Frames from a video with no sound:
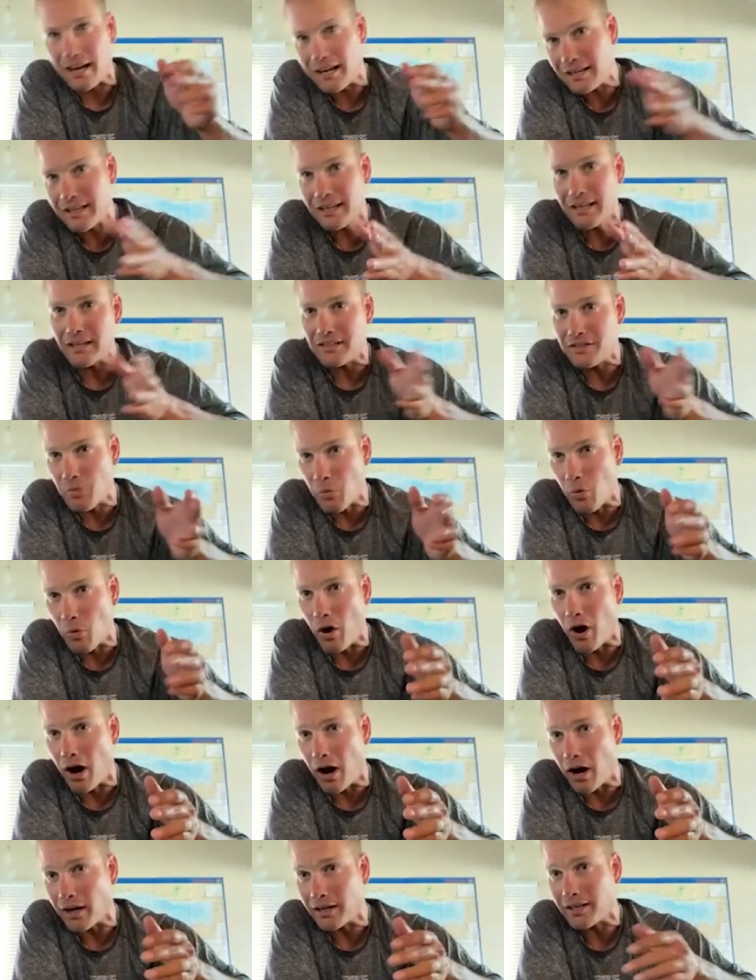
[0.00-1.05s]
kind of get it to
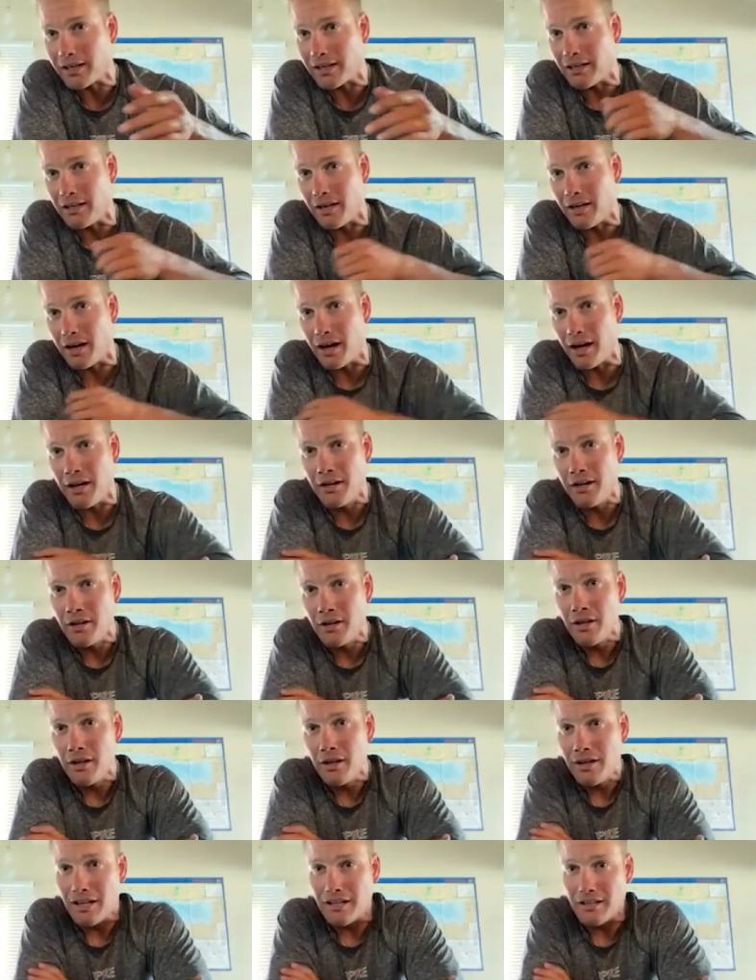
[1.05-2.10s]
walk and uh,
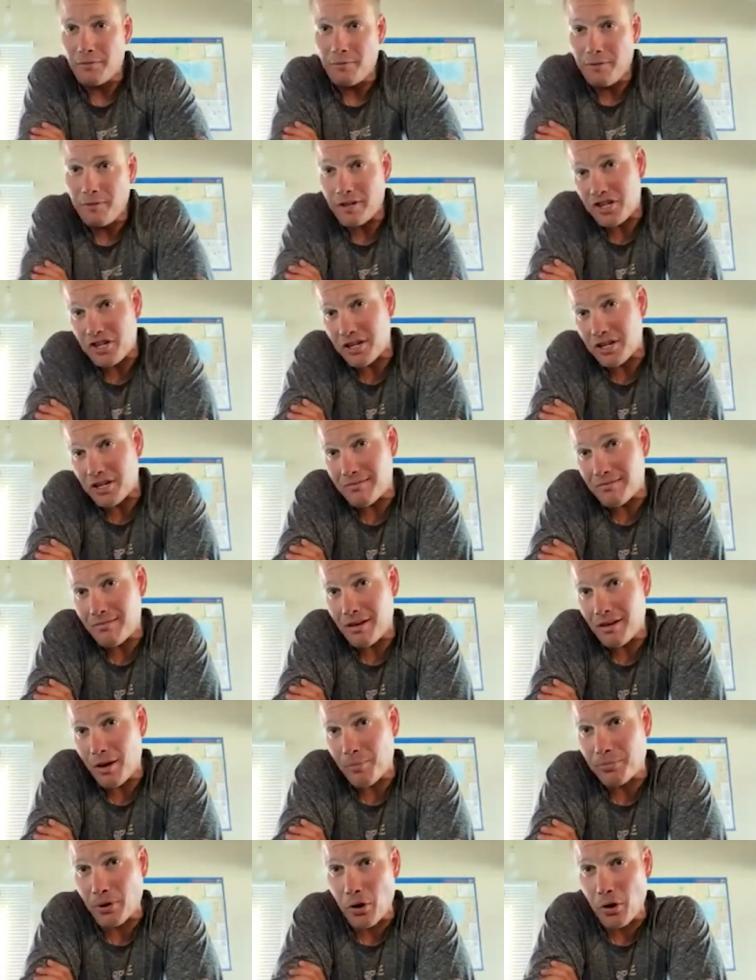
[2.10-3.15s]
and to fish it
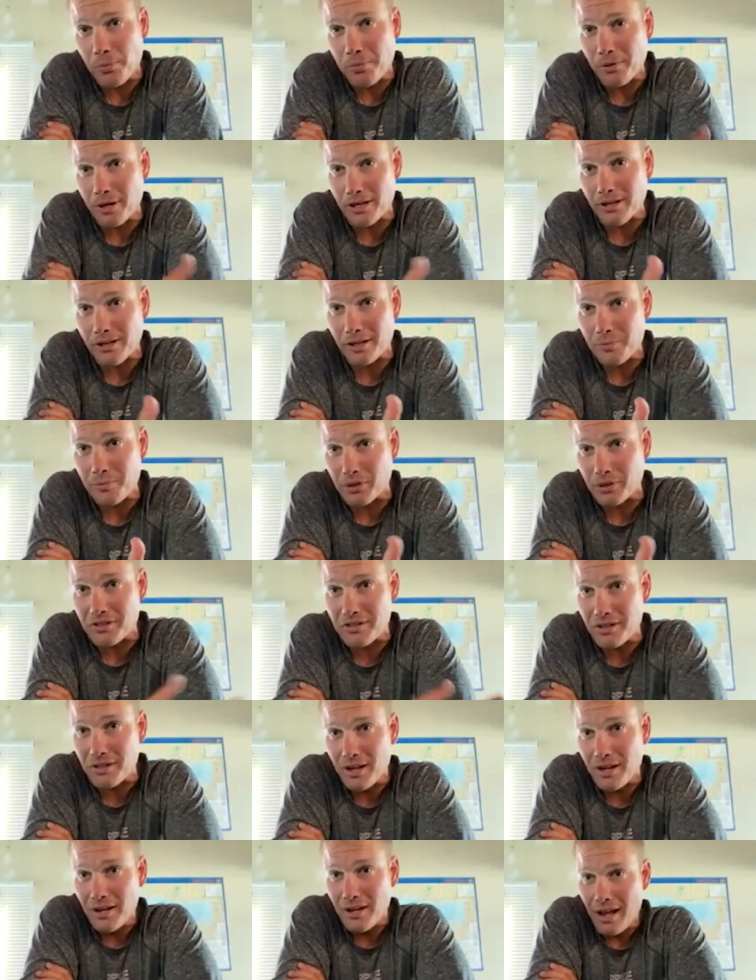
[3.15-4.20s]
appropriately. But
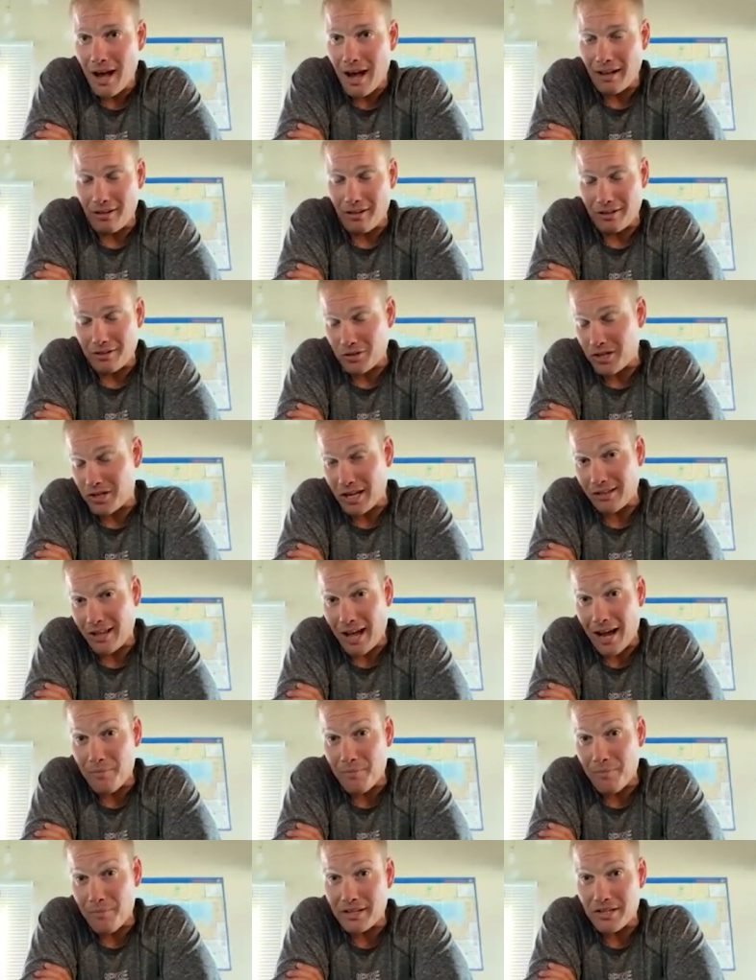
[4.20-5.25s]
uh, like you say,
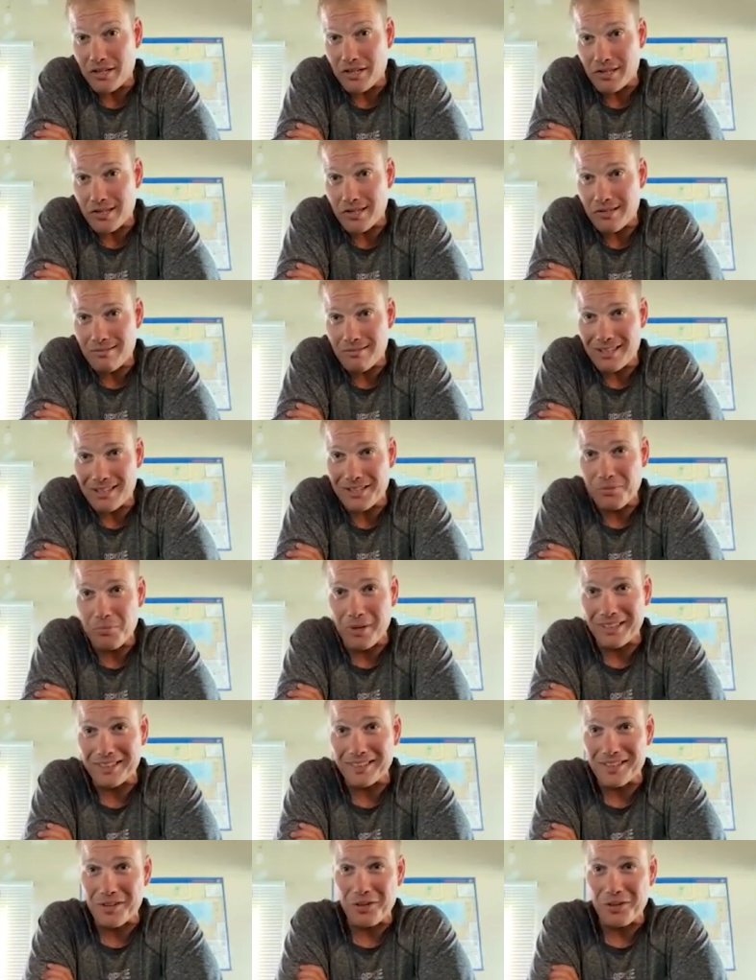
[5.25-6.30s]
live bait just it
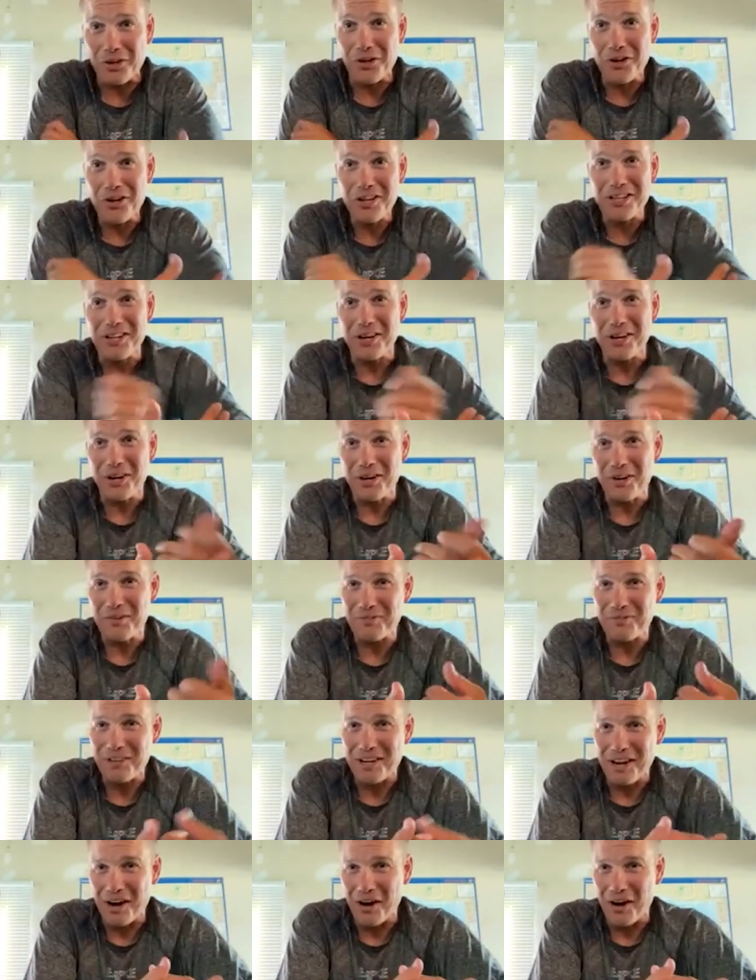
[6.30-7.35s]
swings the learning curve.
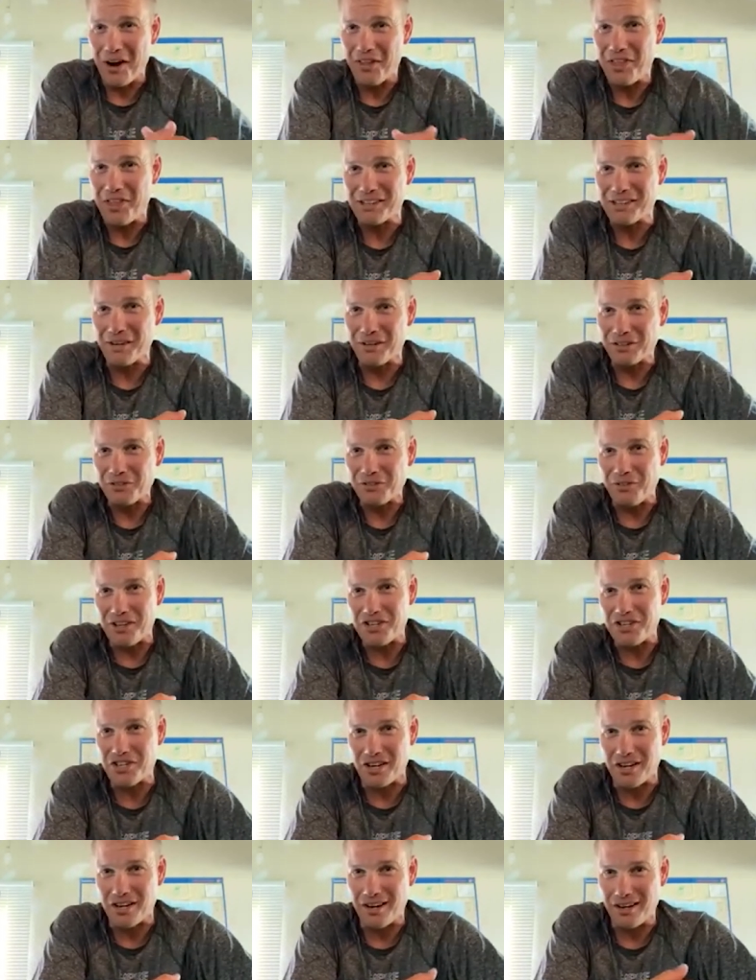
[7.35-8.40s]
You know, I think those fish, uh,